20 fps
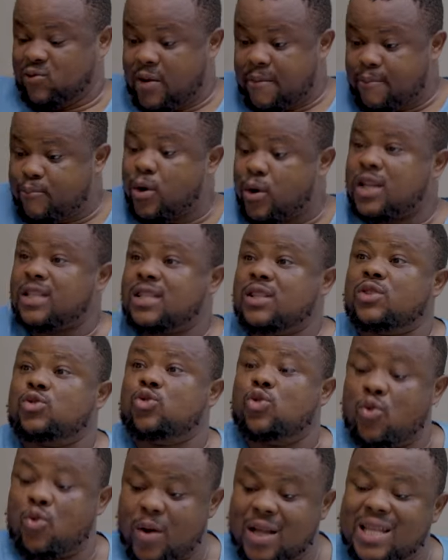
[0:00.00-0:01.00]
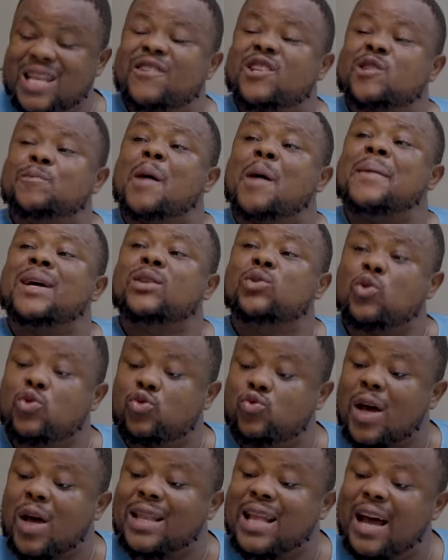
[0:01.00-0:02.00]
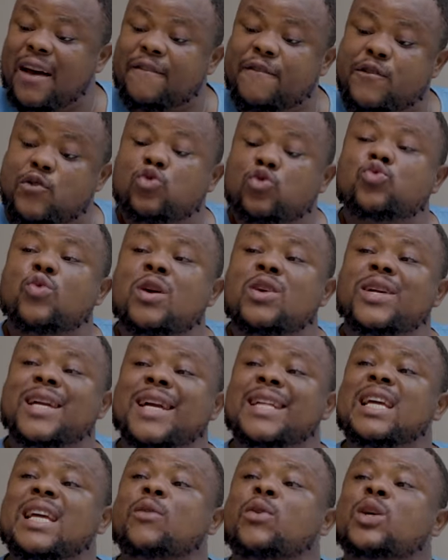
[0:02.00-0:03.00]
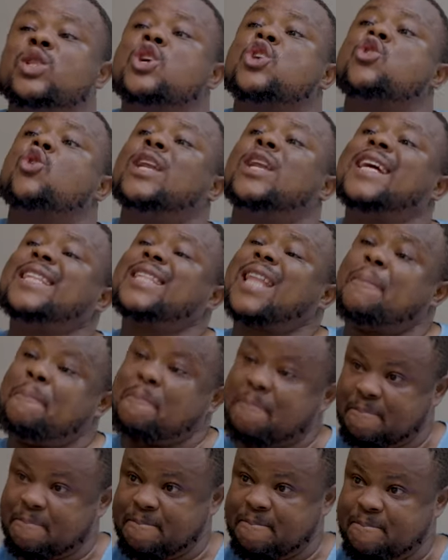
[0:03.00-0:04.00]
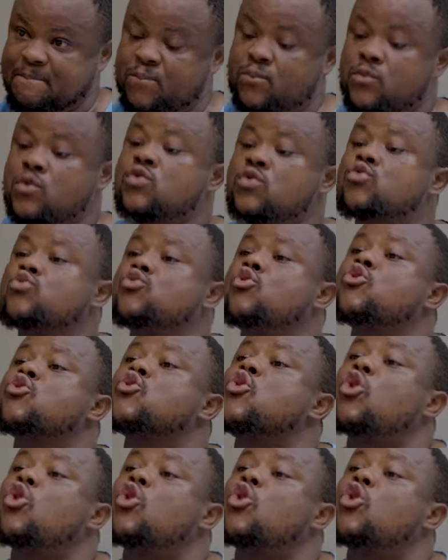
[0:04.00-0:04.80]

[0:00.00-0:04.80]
When boys throw away the spermatozoa, that fuse where you get there, where they collect them, go